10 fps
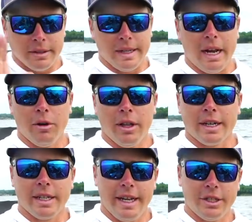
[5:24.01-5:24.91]
Daiwa
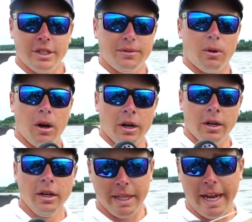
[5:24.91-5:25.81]
Lexa HD
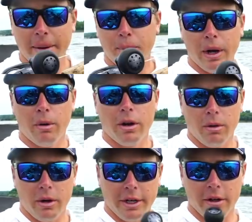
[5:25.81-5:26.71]
400 an 8.1
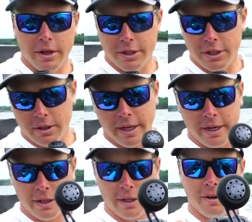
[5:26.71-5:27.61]
to 1 gear ratio,
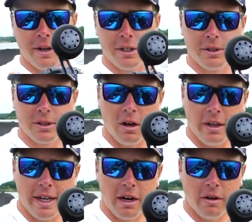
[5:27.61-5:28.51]
okay? Gear ratios are all
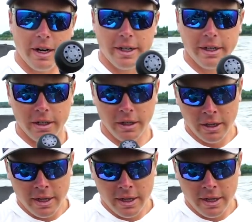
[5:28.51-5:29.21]
laid out right here.